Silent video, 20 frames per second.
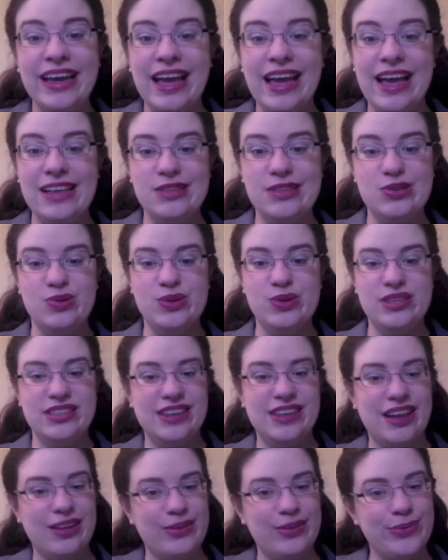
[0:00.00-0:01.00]
As you can
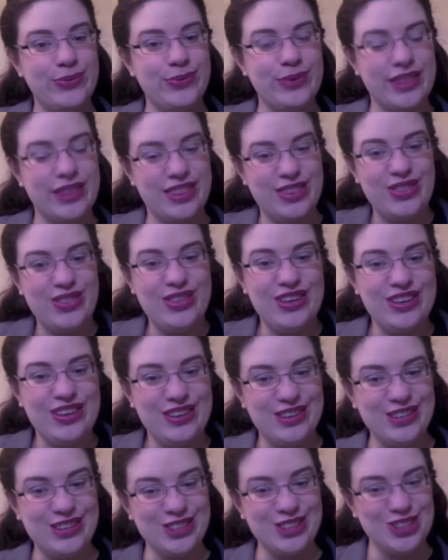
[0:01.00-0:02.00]
tell with the
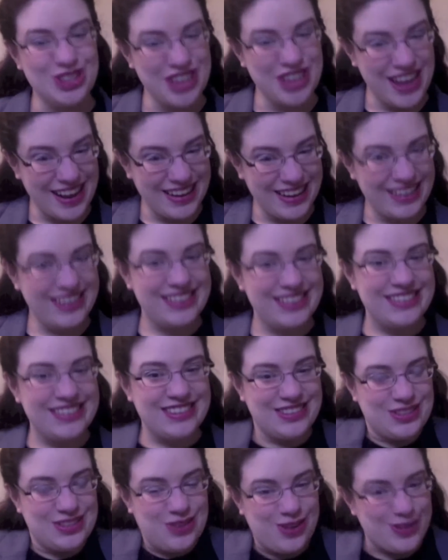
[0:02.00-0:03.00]
jacket
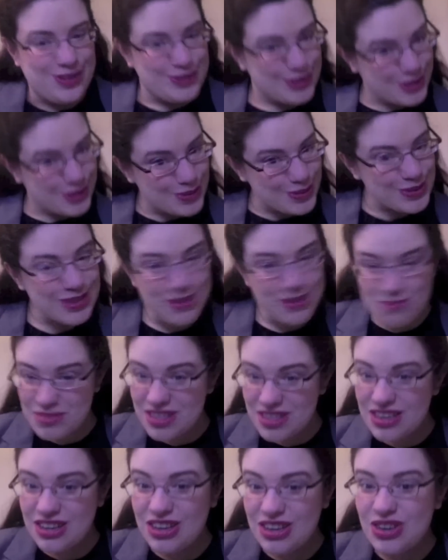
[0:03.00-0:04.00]
is also
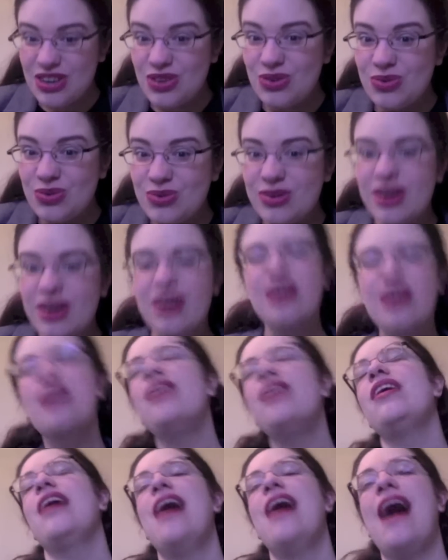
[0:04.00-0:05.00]
something new.
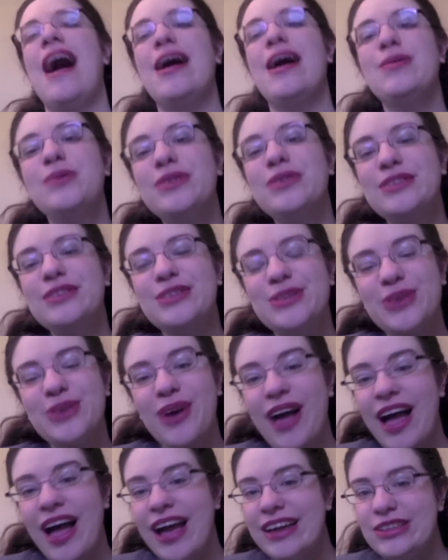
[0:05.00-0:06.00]
I'm going to
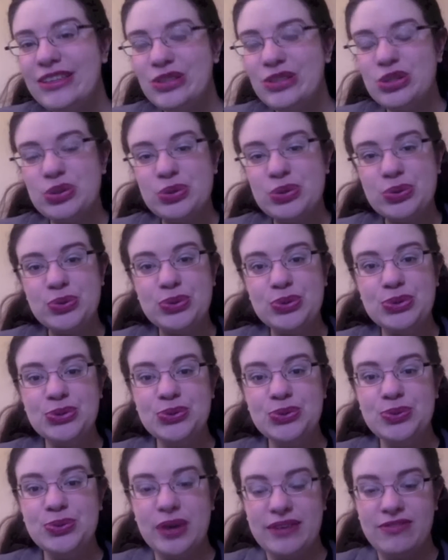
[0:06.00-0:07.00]
try to
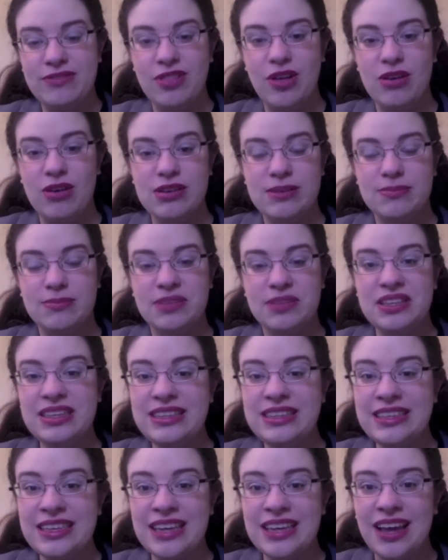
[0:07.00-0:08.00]
do a vlog
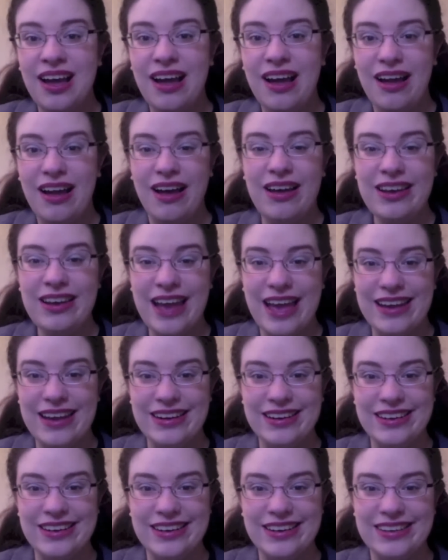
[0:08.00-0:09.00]
completely
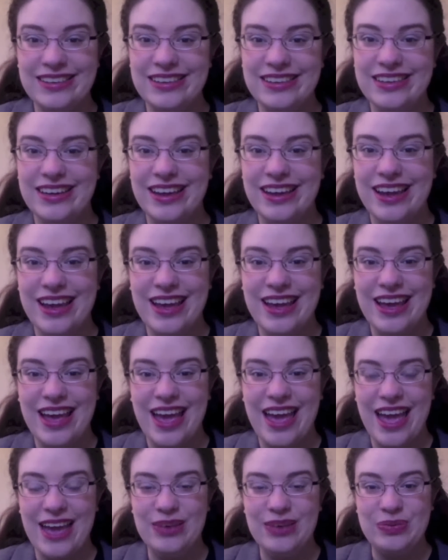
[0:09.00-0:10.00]
unedited,
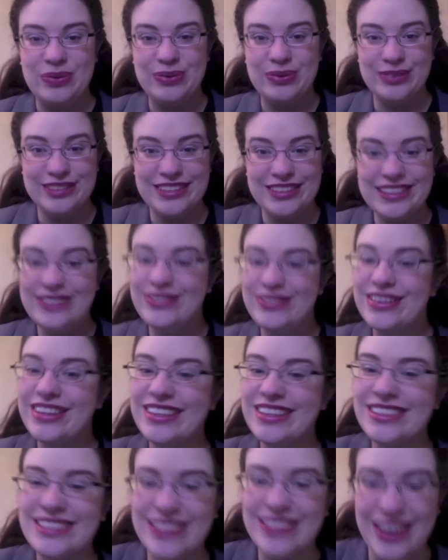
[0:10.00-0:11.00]
and we will see where
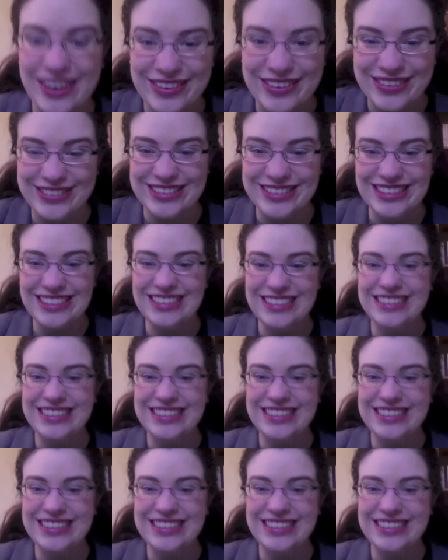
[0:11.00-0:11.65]
this goes.